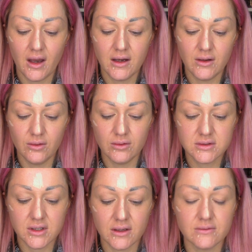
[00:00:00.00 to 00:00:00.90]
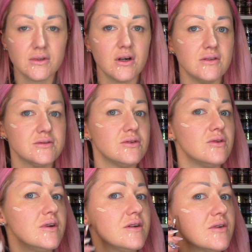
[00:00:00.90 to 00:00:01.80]
and also
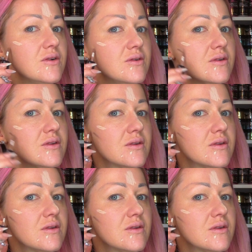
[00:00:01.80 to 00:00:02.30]
contouring, of course.